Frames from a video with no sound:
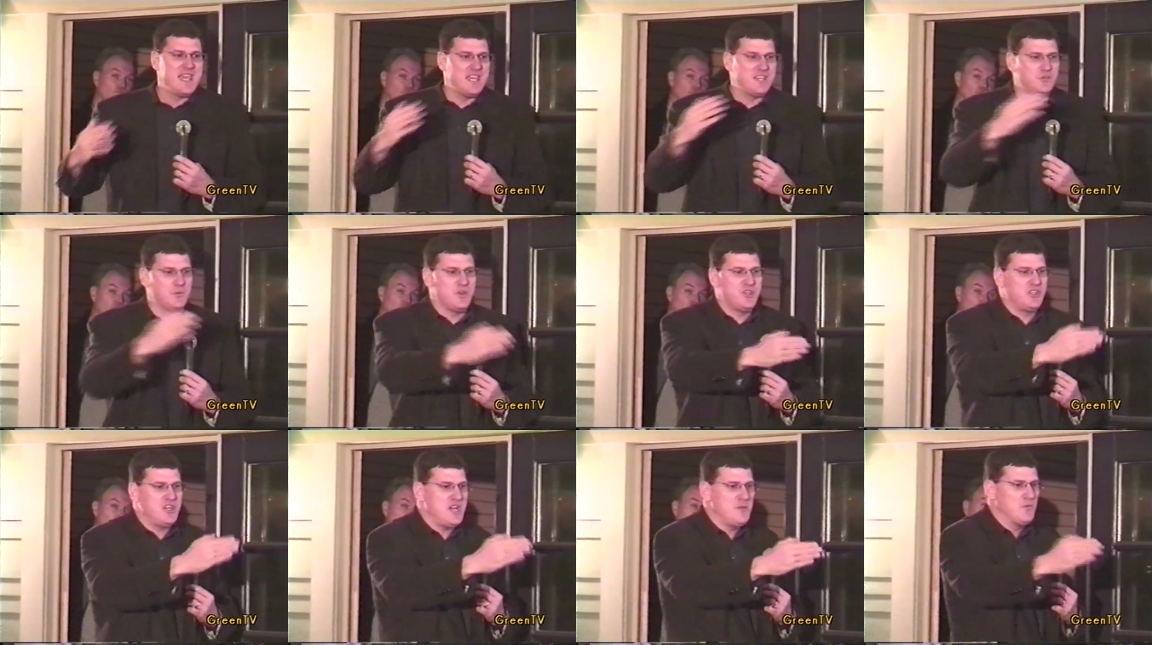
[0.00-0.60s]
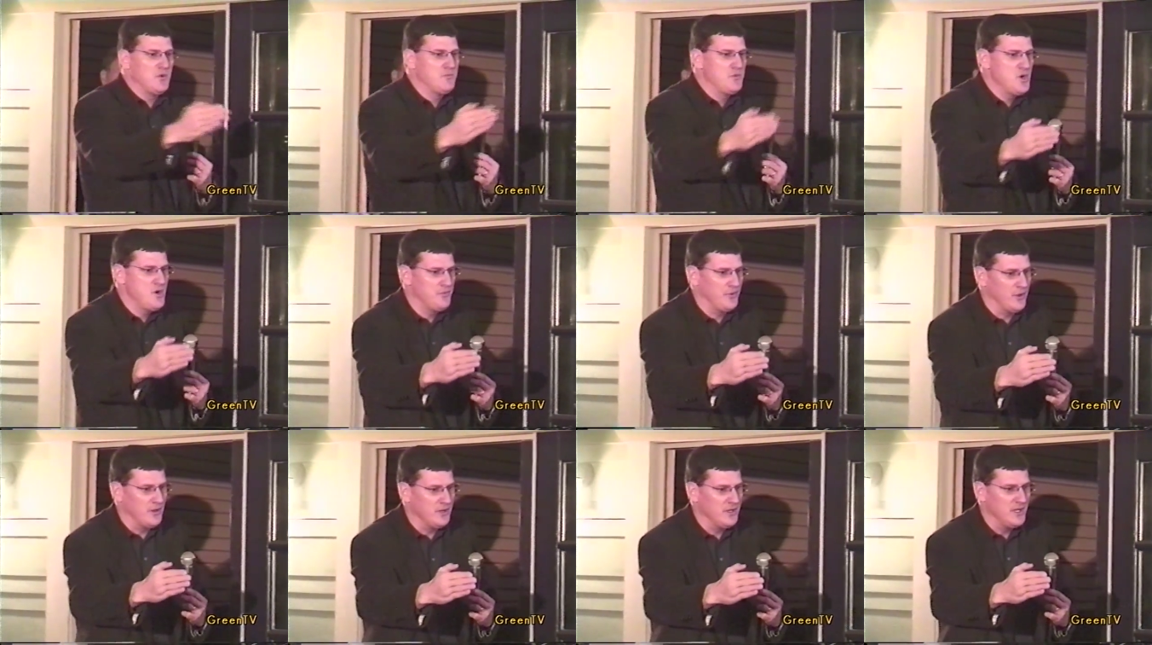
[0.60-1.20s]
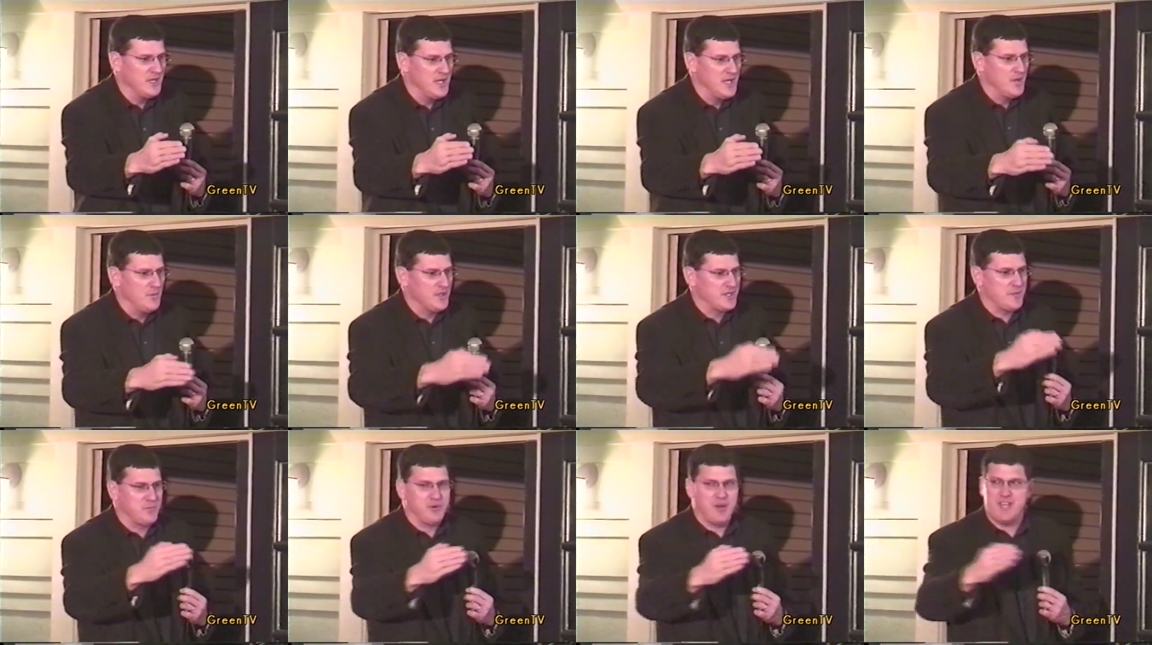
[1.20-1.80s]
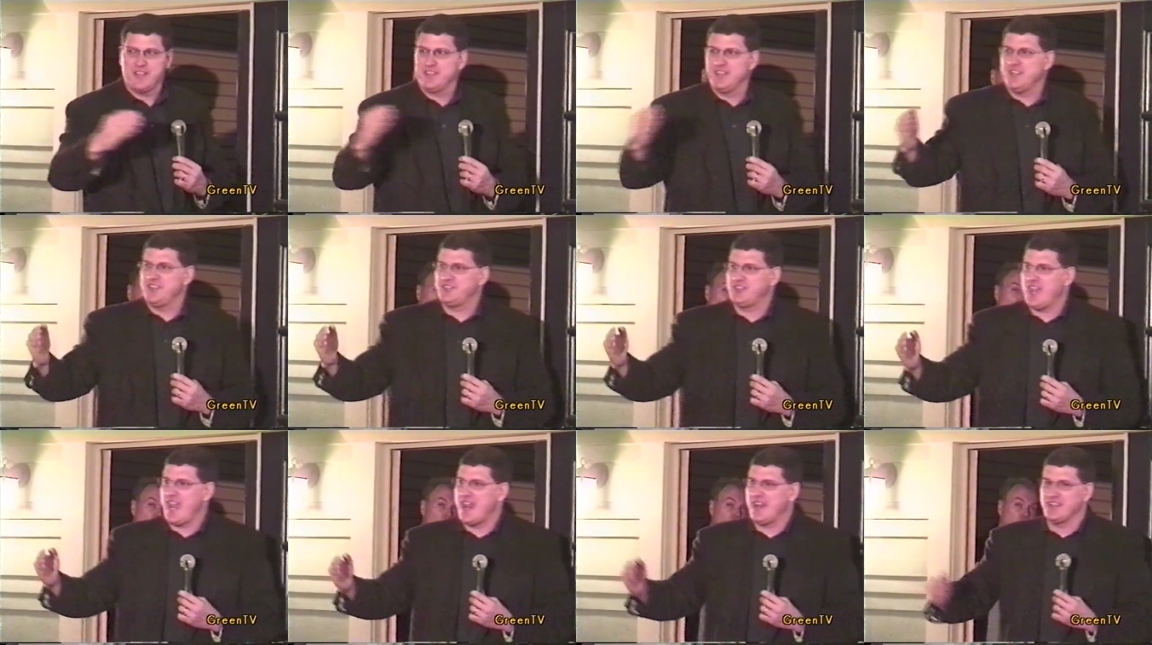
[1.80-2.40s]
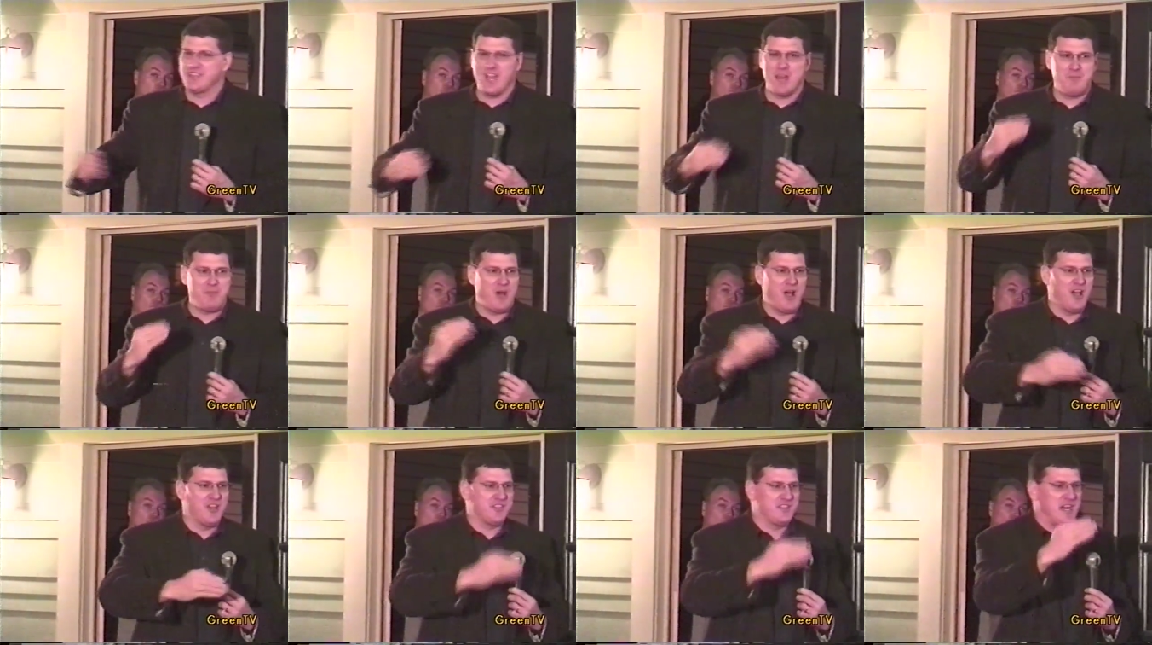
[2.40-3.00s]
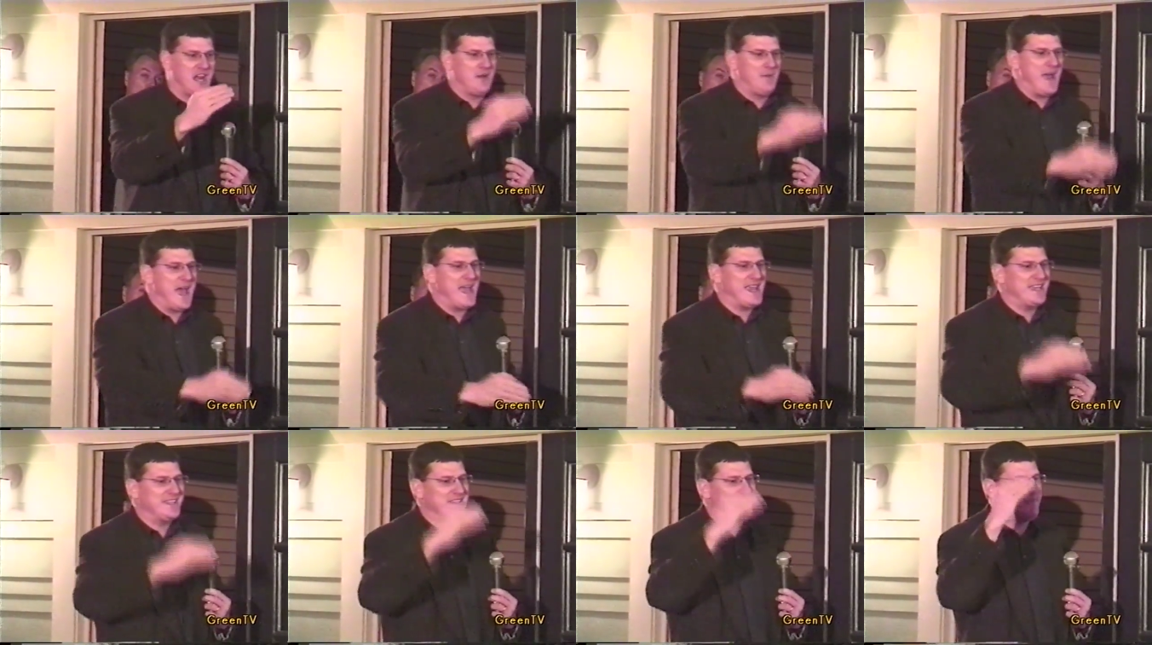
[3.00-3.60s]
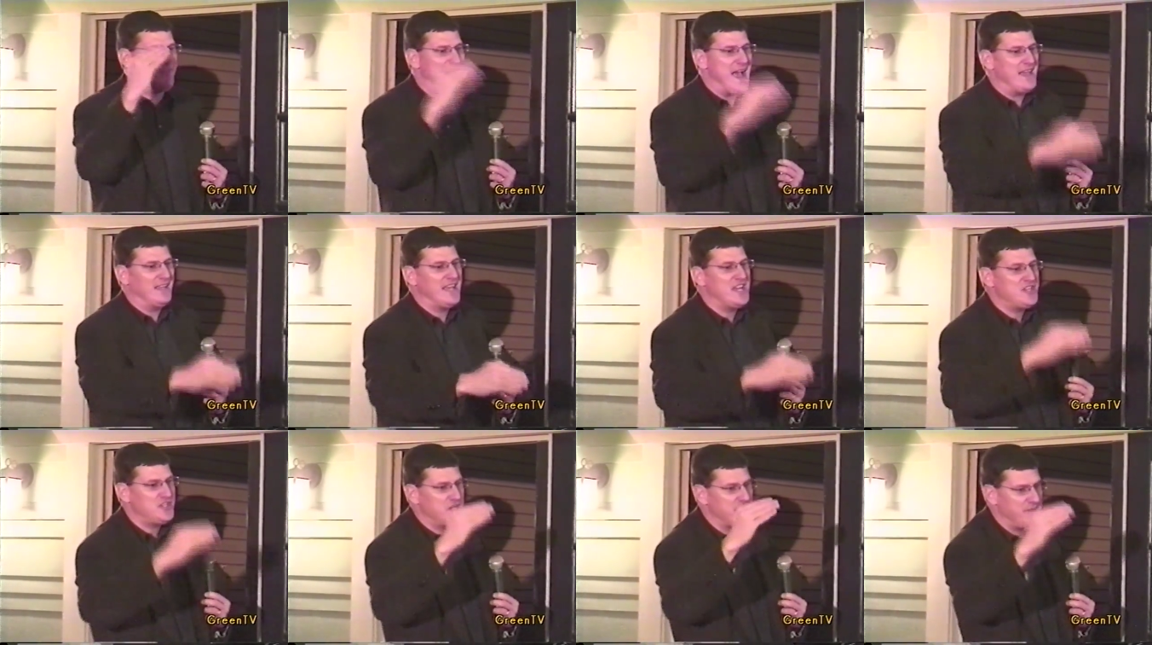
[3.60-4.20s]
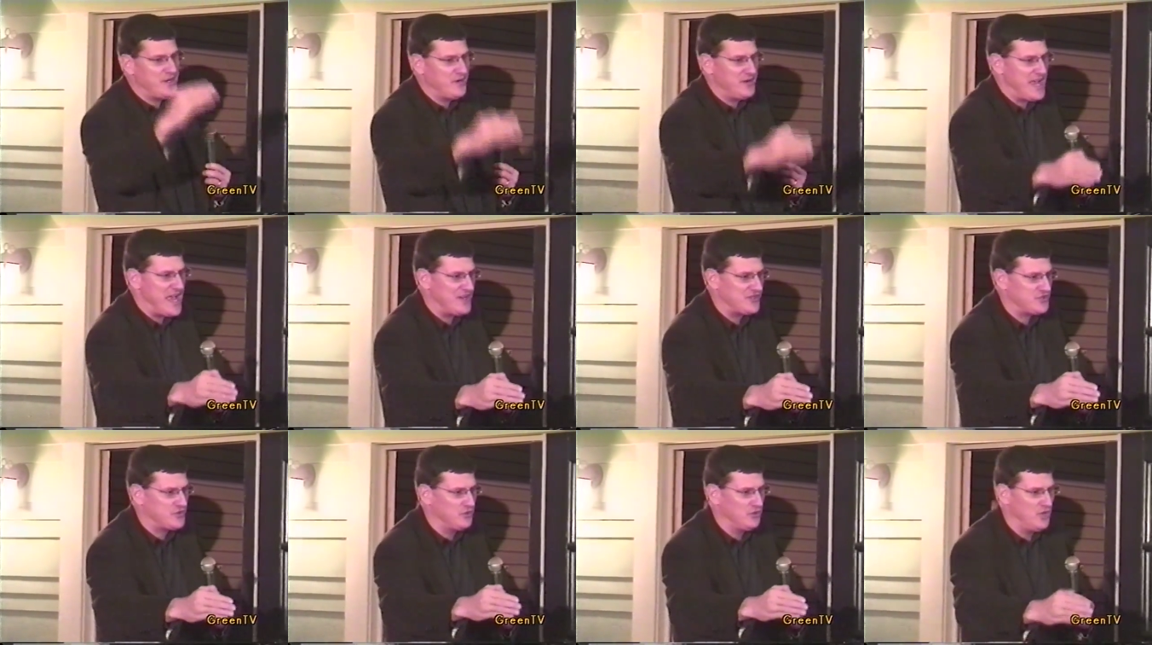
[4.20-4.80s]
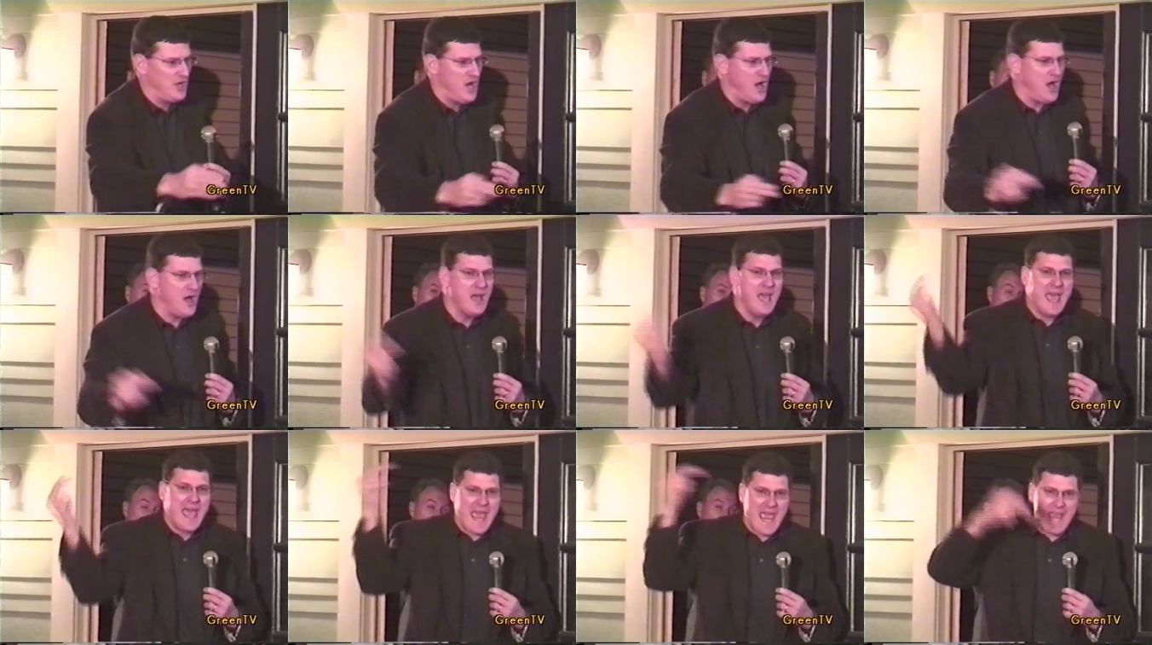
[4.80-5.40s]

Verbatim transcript: is regime removal, what the president is saying is our policy in Iraq is in violation of international law